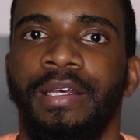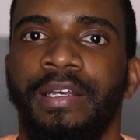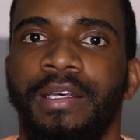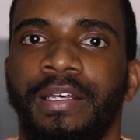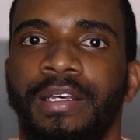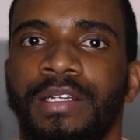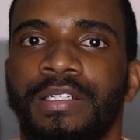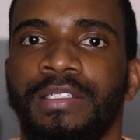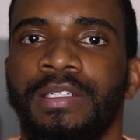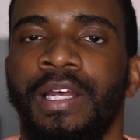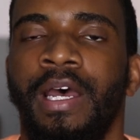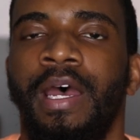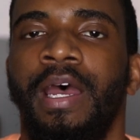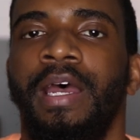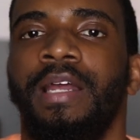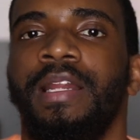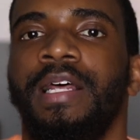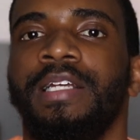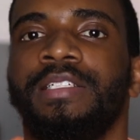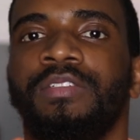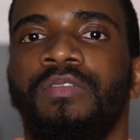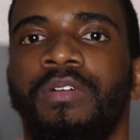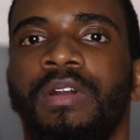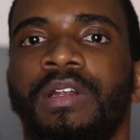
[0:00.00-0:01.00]
it is
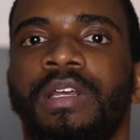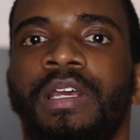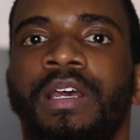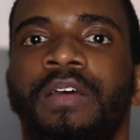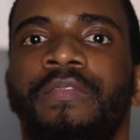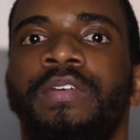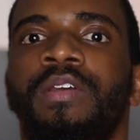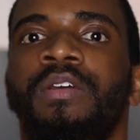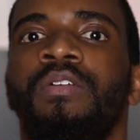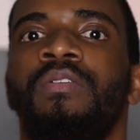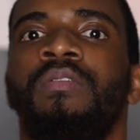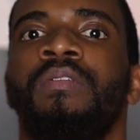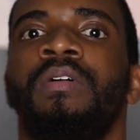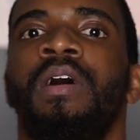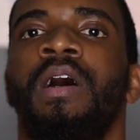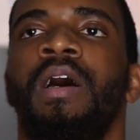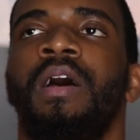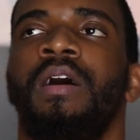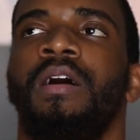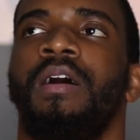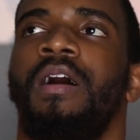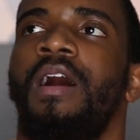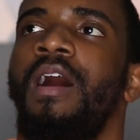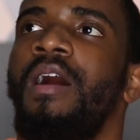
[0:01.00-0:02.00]
that's going to give you
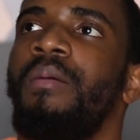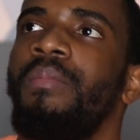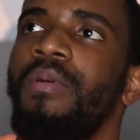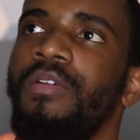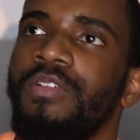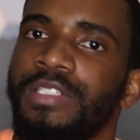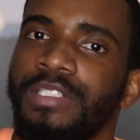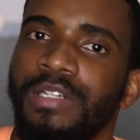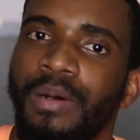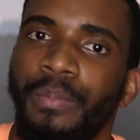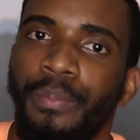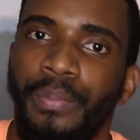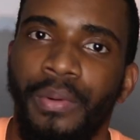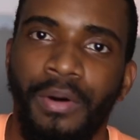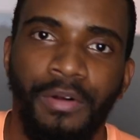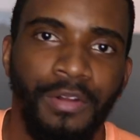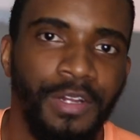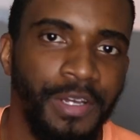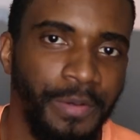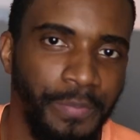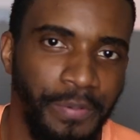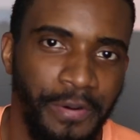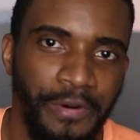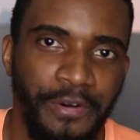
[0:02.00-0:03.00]
almost a
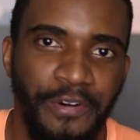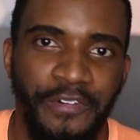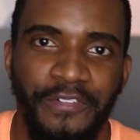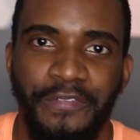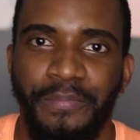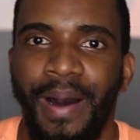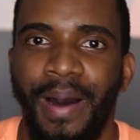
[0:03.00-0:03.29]
bulletproof